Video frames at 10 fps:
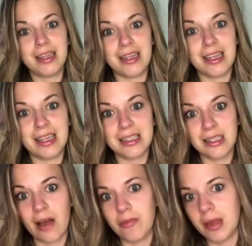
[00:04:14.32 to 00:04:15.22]
get this
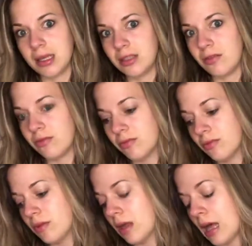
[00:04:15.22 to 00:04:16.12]
stuff because
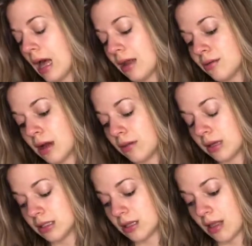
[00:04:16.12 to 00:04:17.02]
I don't know how
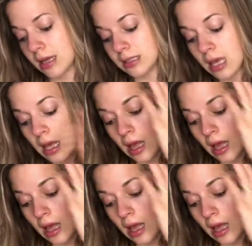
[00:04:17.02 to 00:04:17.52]
long it's gonna last.